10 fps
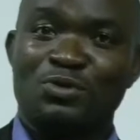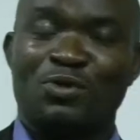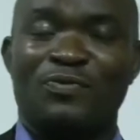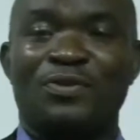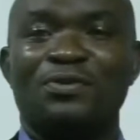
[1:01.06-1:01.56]

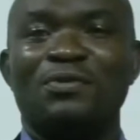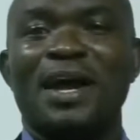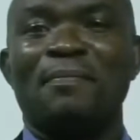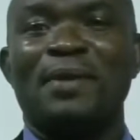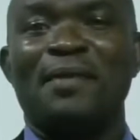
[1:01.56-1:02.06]
of you who are
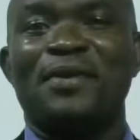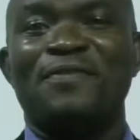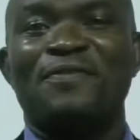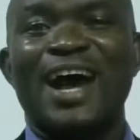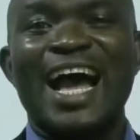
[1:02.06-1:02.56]
in primary
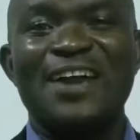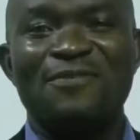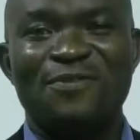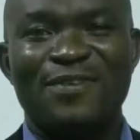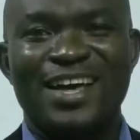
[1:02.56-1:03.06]

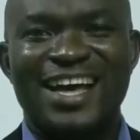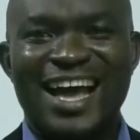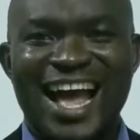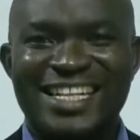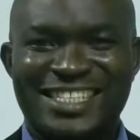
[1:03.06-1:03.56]
5
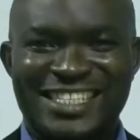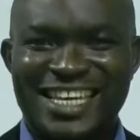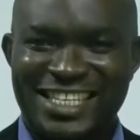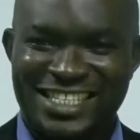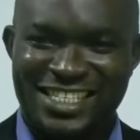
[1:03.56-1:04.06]
and
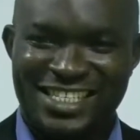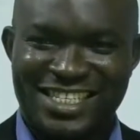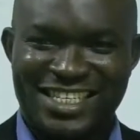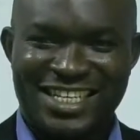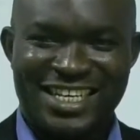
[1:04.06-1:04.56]
6.
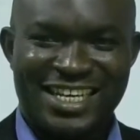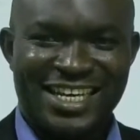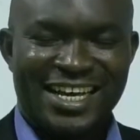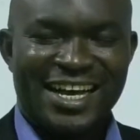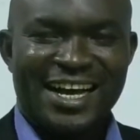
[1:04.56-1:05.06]

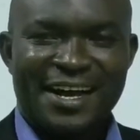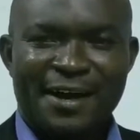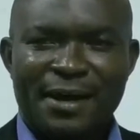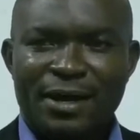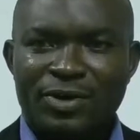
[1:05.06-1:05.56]

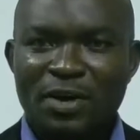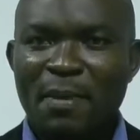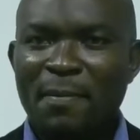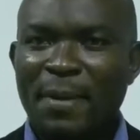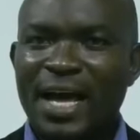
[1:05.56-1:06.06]

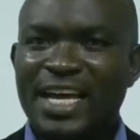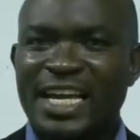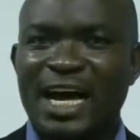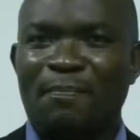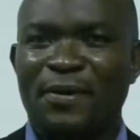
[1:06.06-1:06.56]
Remember, in
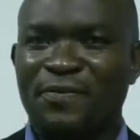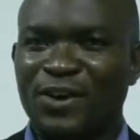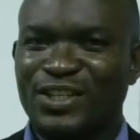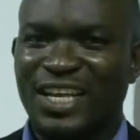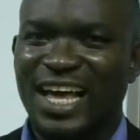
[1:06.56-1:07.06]
our
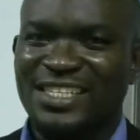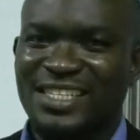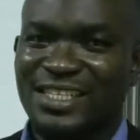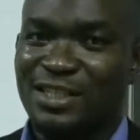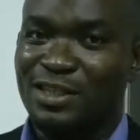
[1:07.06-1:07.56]
previous
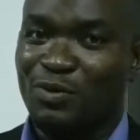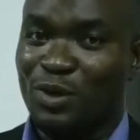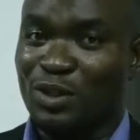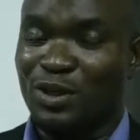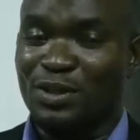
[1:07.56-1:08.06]
classes, we
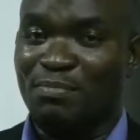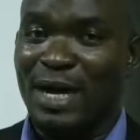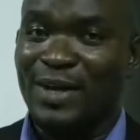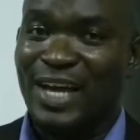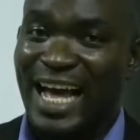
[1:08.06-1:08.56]
talked
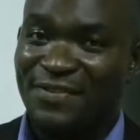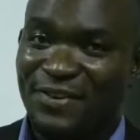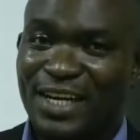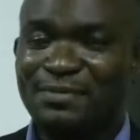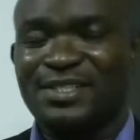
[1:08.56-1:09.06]
about
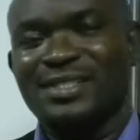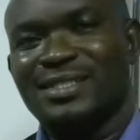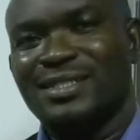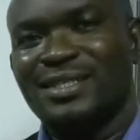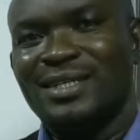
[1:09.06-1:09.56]
adverbs,
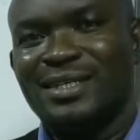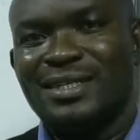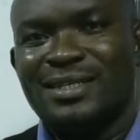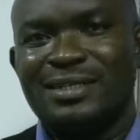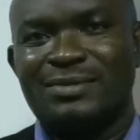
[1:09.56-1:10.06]

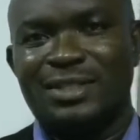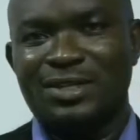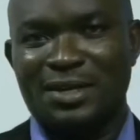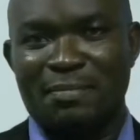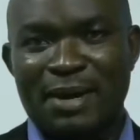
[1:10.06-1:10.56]
we
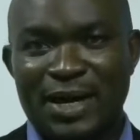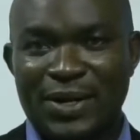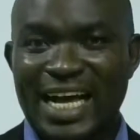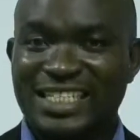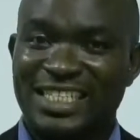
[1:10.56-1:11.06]
talked about
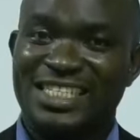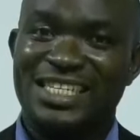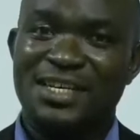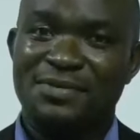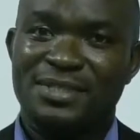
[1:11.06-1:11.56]

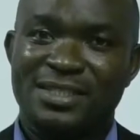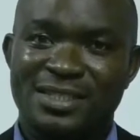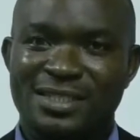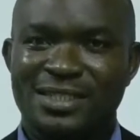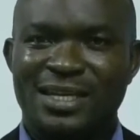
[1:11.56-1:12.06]
adjectives,
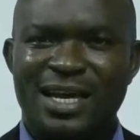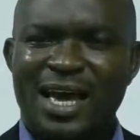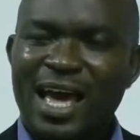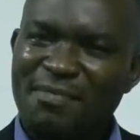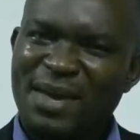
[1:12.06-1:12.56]

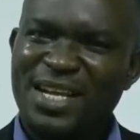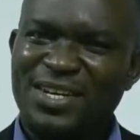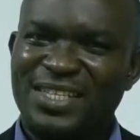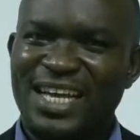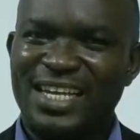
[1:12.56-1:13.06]
and many
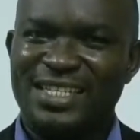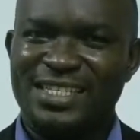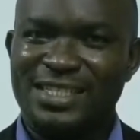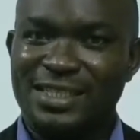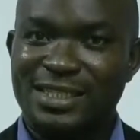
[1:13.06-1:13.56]
other
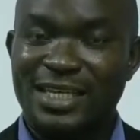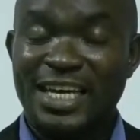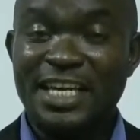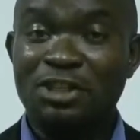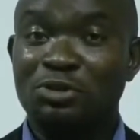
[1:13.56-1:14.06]
lessons.
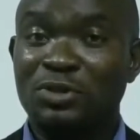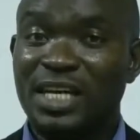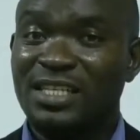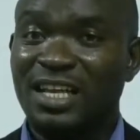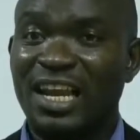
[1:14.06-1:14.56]
In
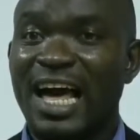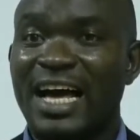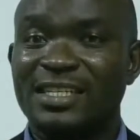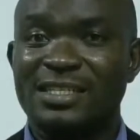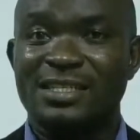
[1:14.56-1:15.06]
today's
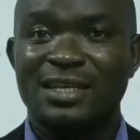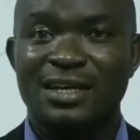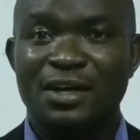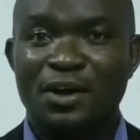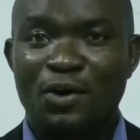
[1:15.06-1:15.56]
class,
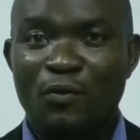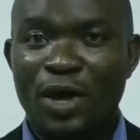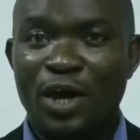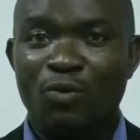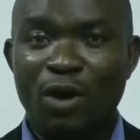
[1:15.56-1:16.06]

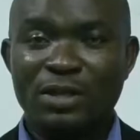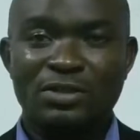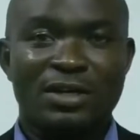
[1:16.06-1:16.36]
we want to